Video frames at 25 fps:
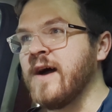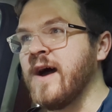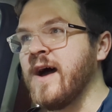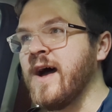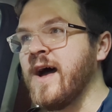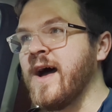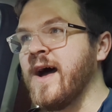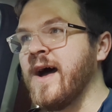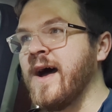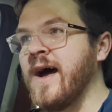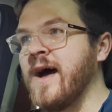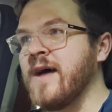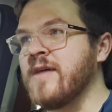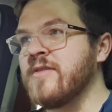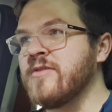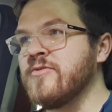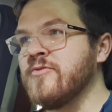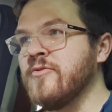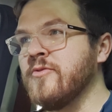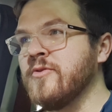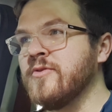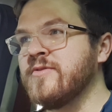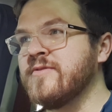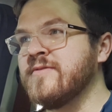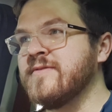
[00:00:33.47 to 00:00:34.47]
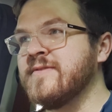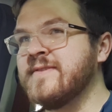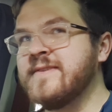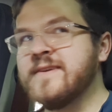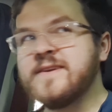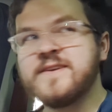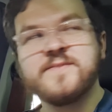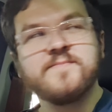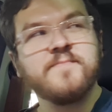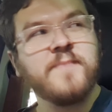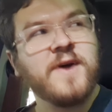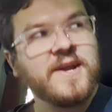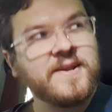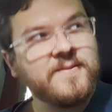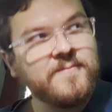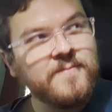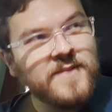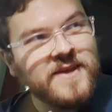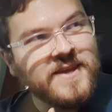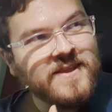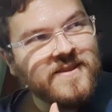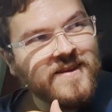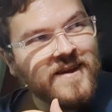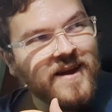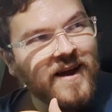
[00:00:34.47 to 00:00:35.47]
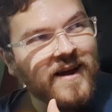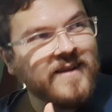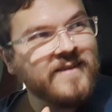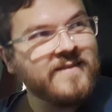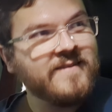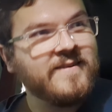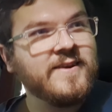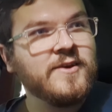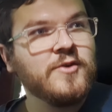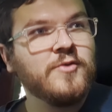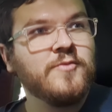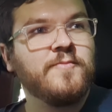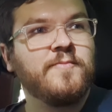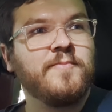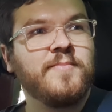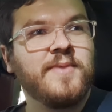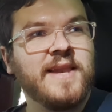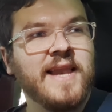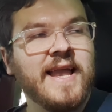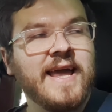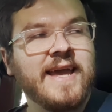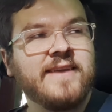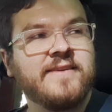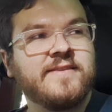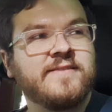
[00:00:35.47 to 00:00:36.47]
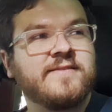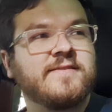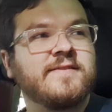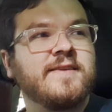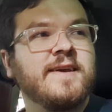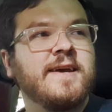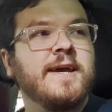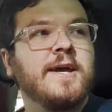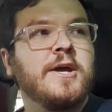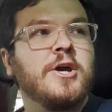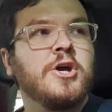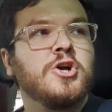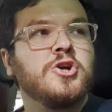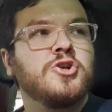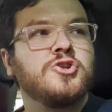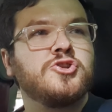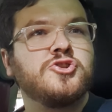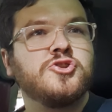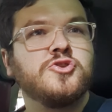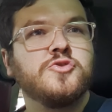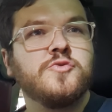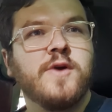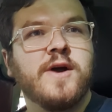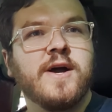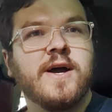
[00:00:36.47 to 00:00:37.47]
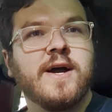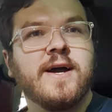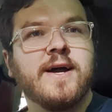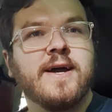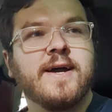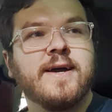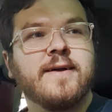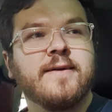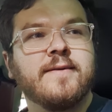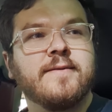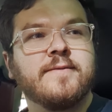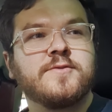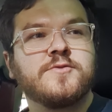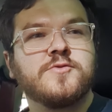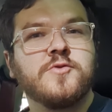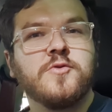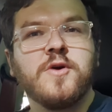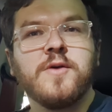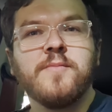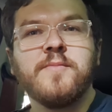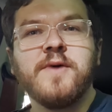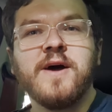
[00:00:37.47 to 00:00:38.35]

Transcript: I thought this might be the ideal place to talk